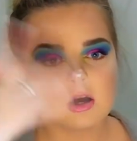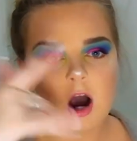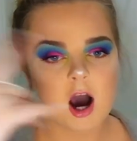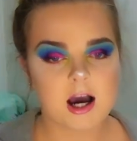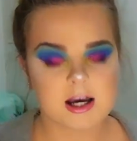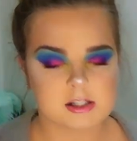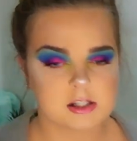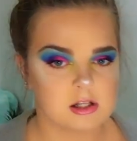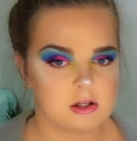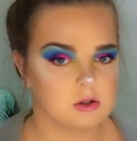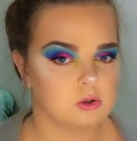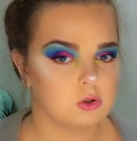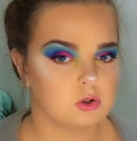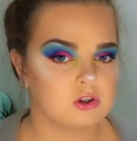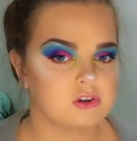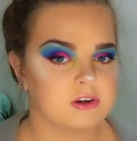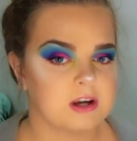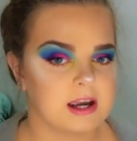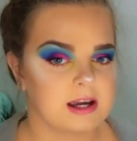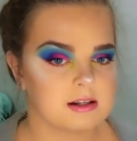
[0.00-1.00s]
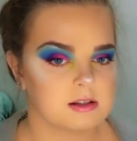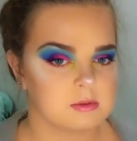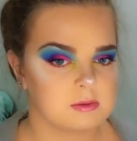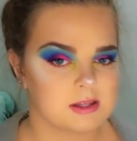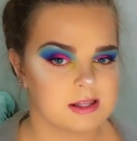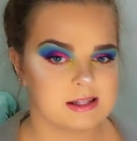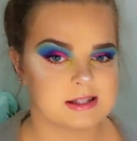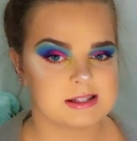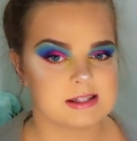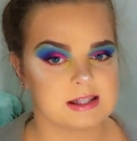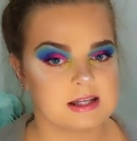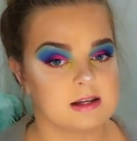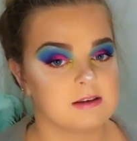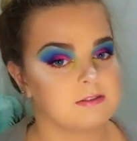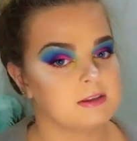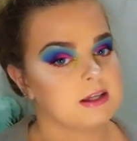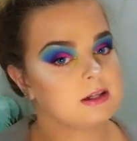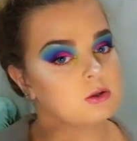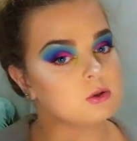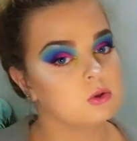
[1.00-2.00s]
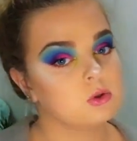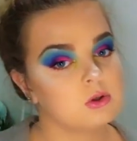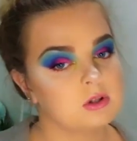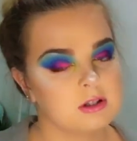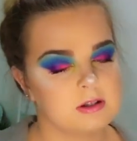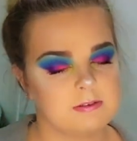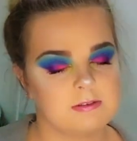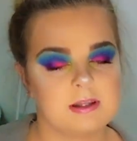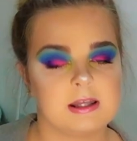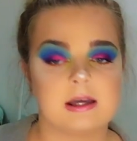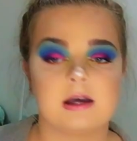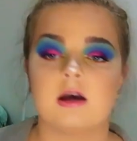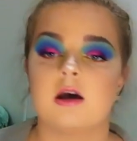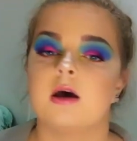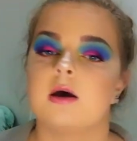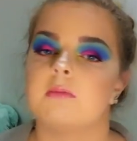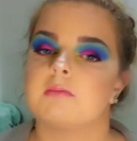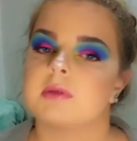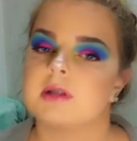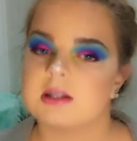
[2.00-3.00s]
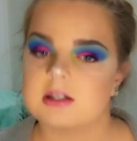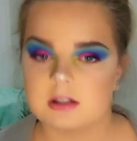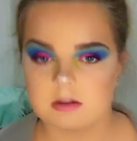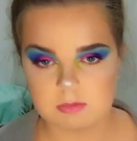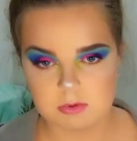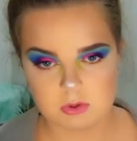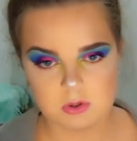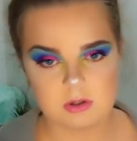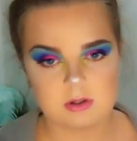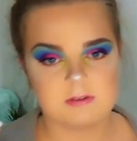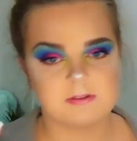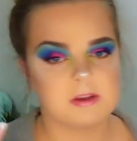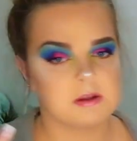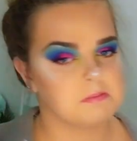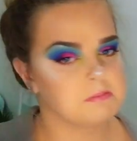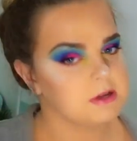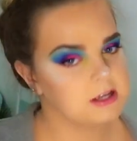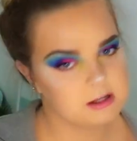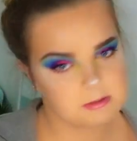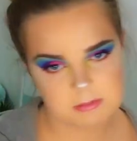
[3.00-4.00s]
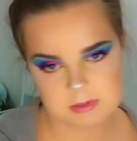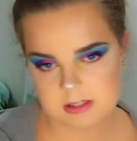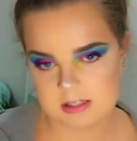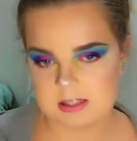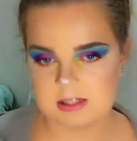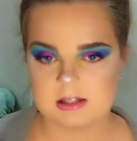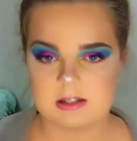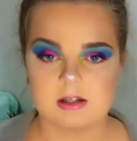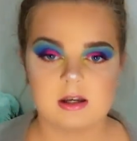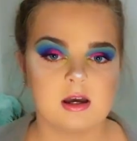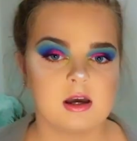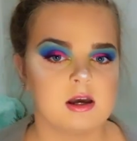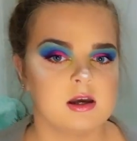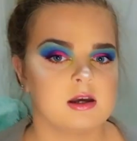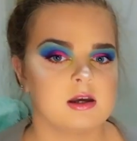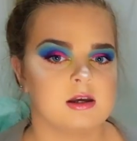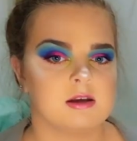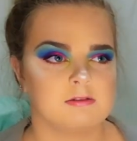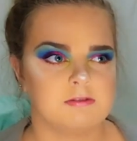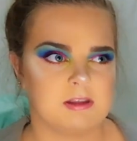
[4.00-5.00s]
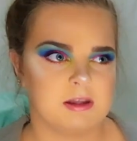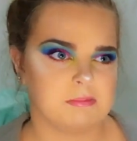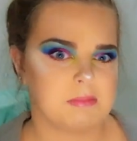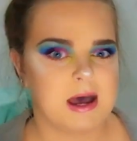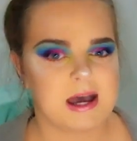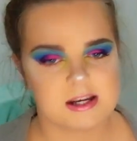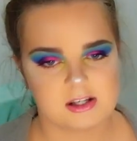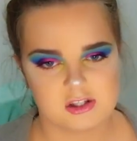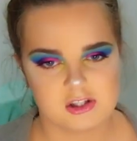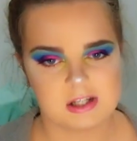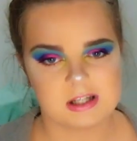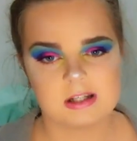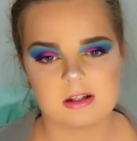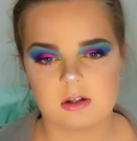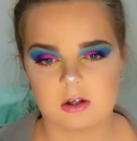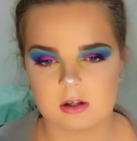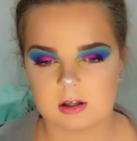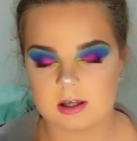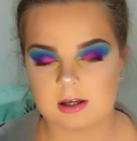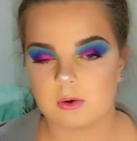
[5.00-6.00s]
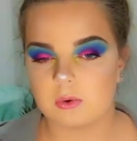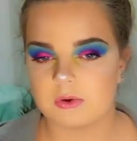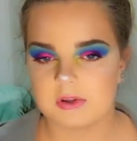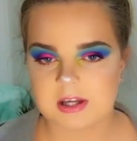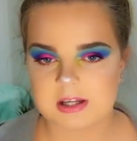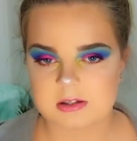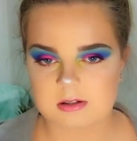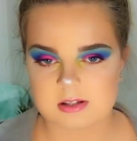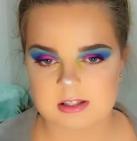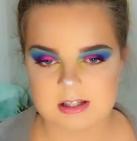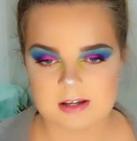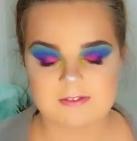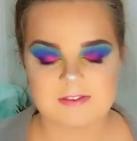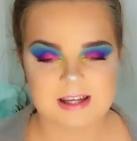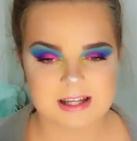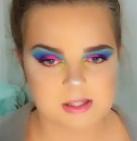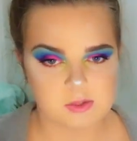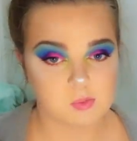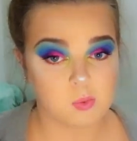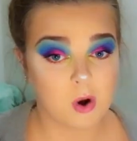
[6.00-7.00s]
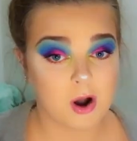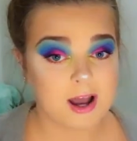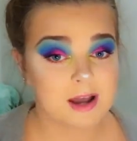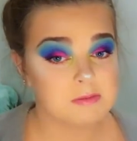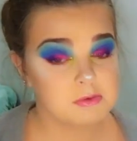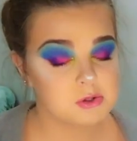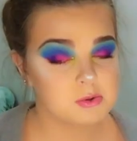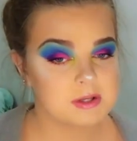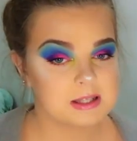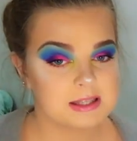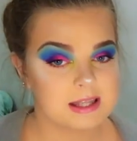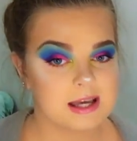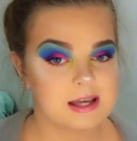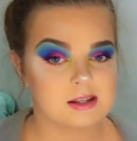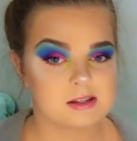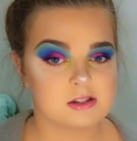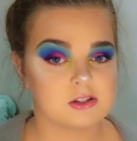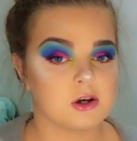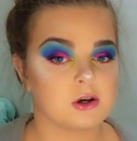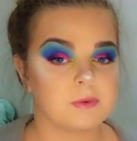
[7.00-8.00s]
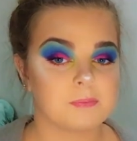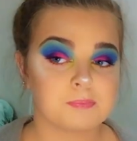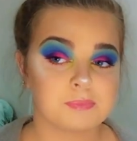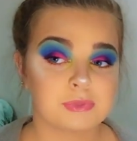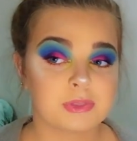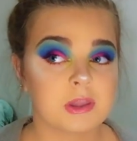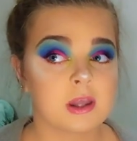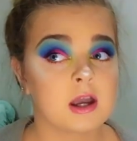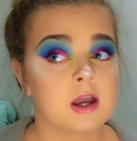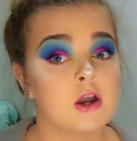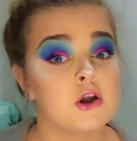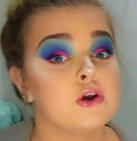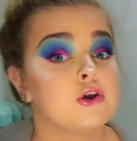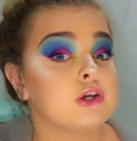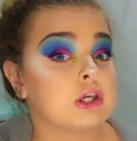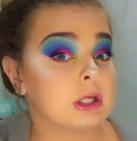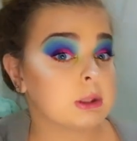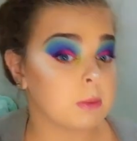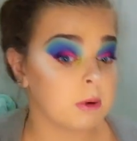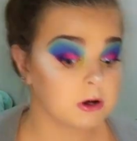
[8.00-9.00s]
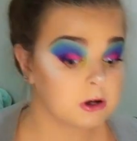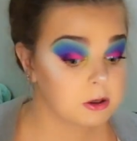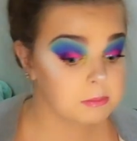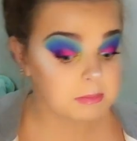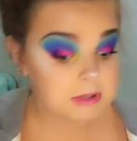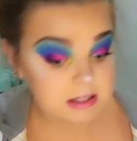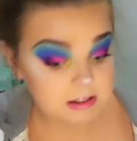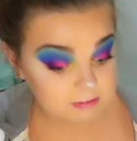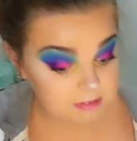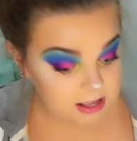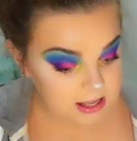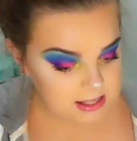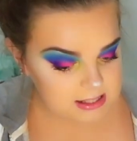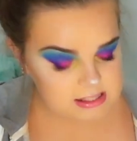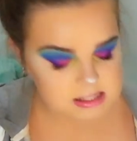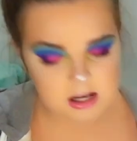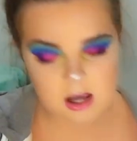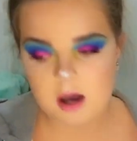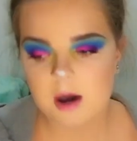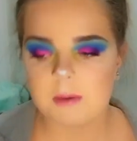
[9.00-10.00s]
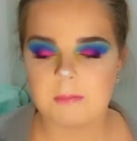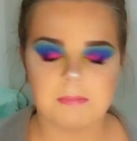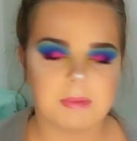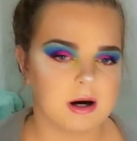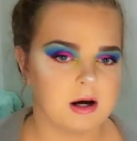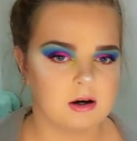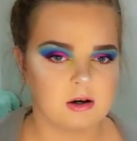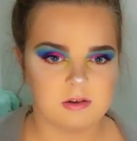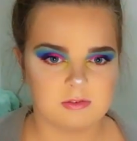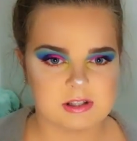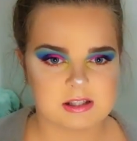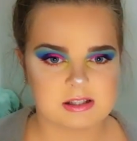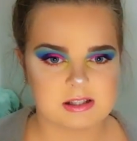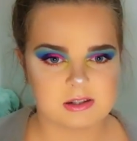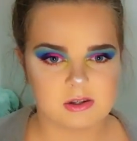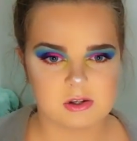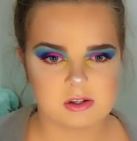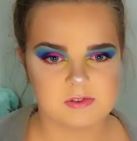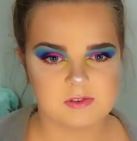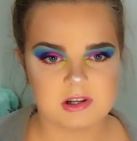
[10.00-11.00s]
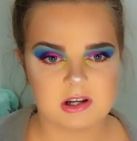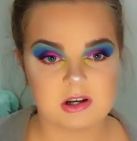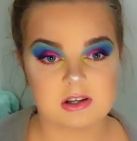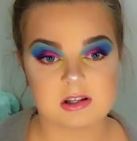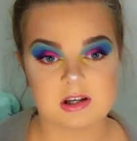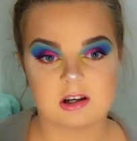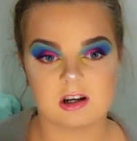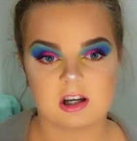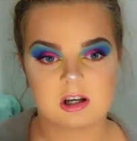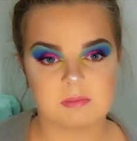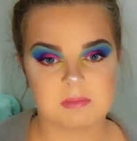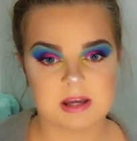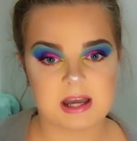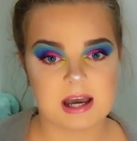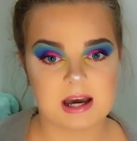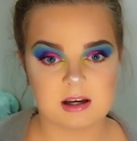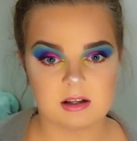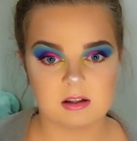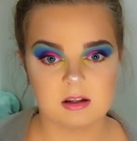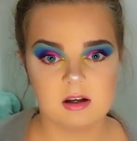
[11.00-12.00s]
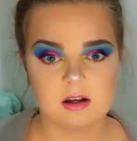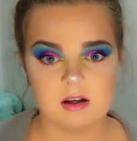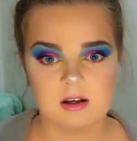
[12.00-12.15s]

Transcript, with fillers: eyeshadow look created with it to see if they're good, if they're blendable, if they're pigmented, if they're patchy, you know, like all that sort of stuff. That's why I'm doing that, so you're welcome in advance. But obviously those videos aren't going to be out